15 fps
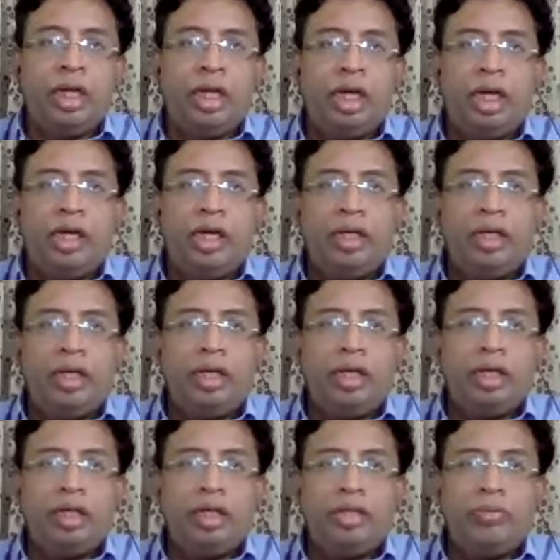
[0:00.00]
Mm-hmm.
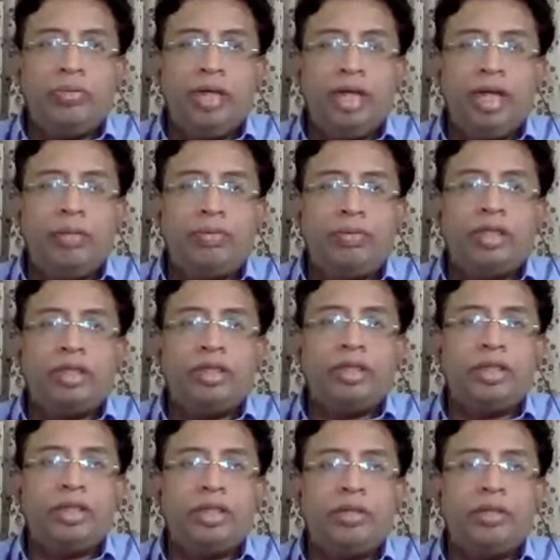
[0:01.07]
And this will help us